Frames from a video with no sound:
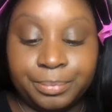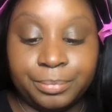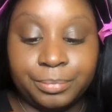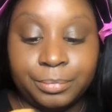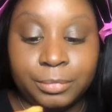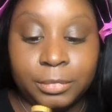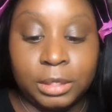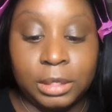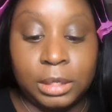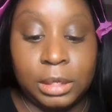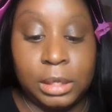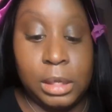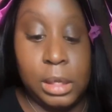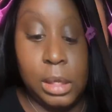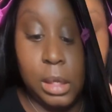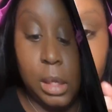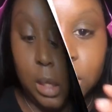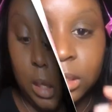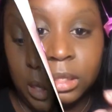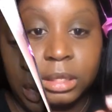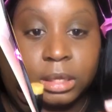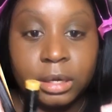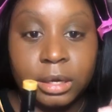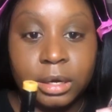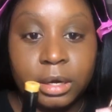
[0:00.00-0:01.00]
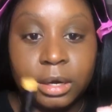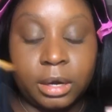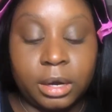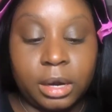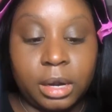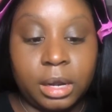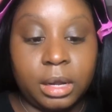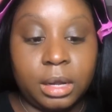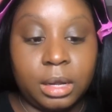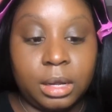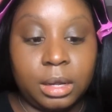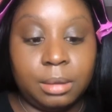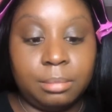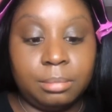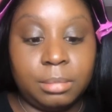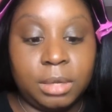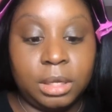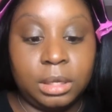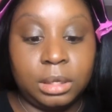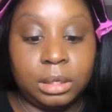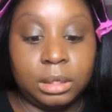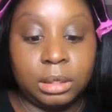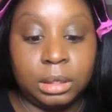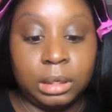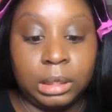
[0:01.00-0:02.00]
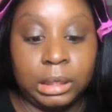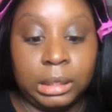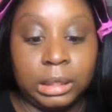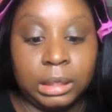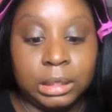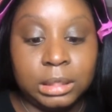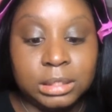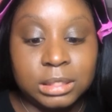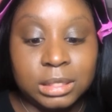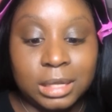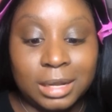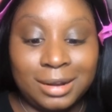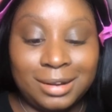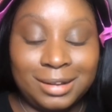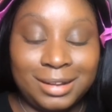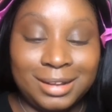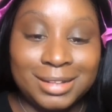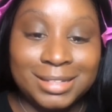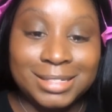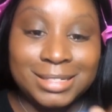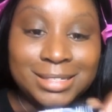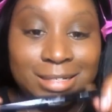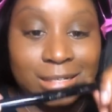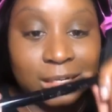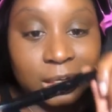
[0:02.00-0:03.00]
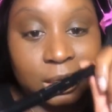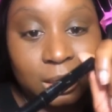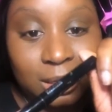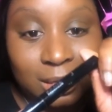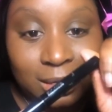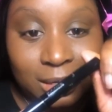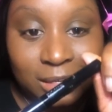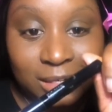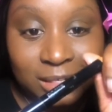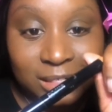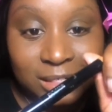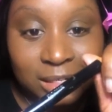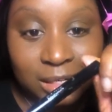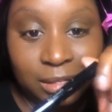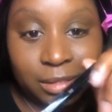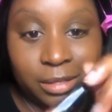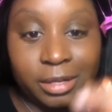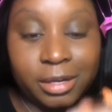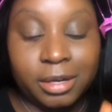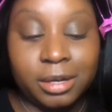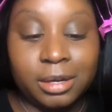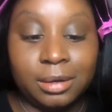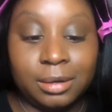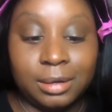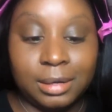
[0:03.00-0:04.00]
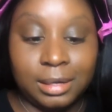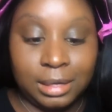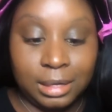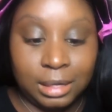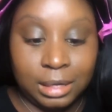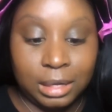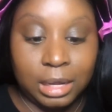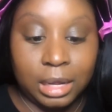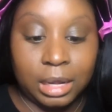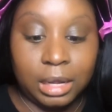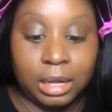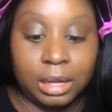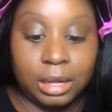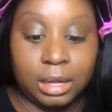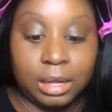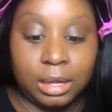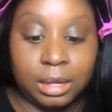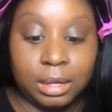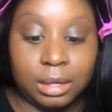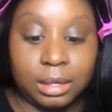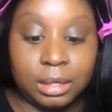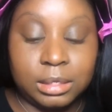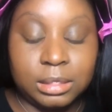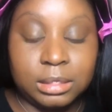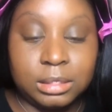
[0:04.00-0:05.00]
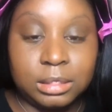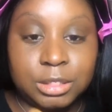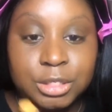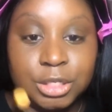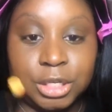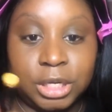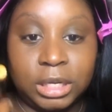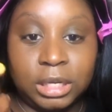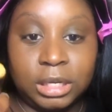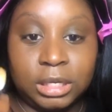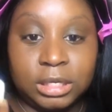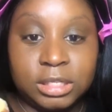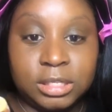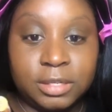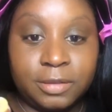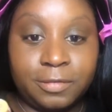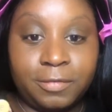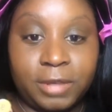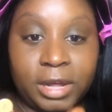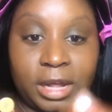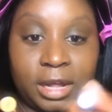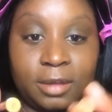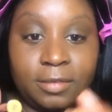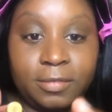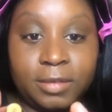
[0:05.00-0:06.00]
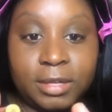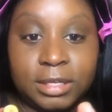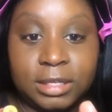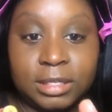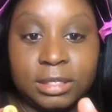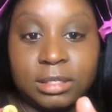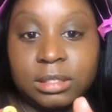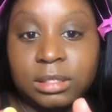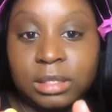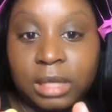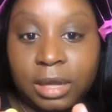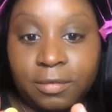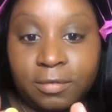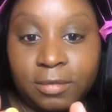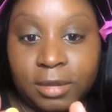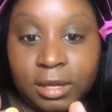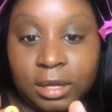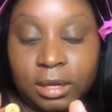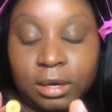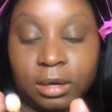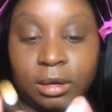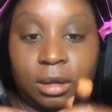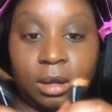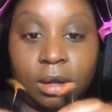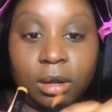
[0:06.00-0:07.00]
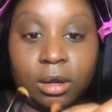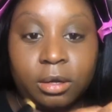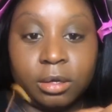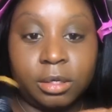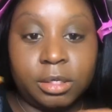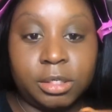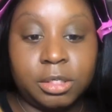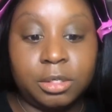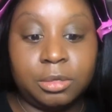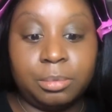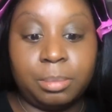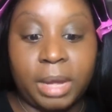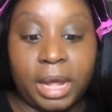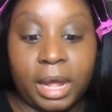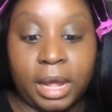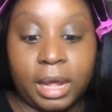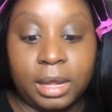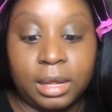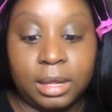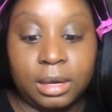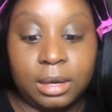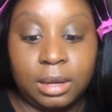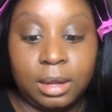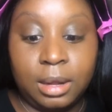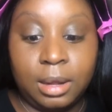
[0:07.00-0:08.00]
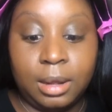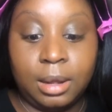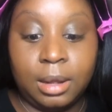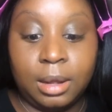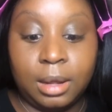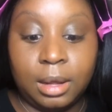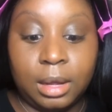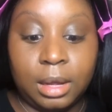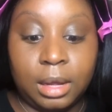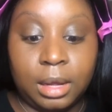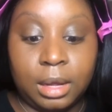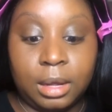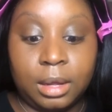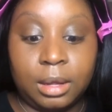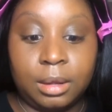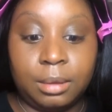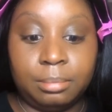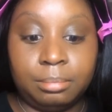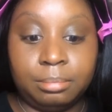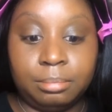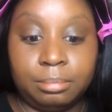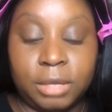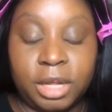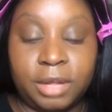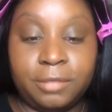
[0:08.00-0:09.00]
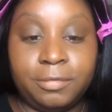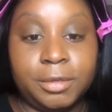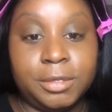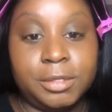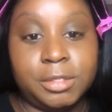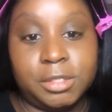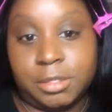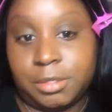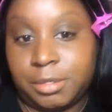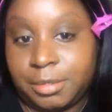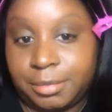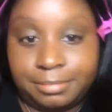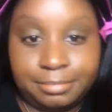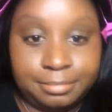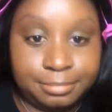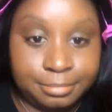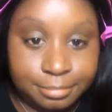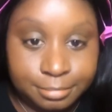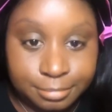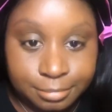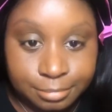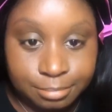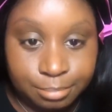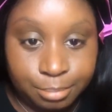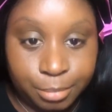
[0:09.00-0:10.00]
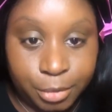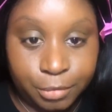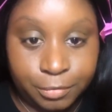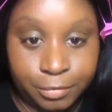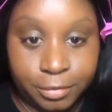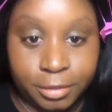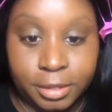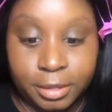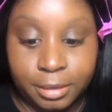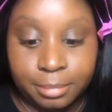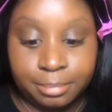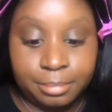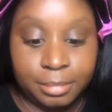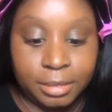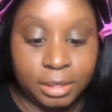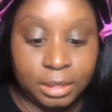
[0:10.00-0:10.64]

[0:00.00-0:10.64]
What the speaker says: These are their it's kind of like a stick concealer. Shades 5 and 7 aren't too bad. I've used both of them.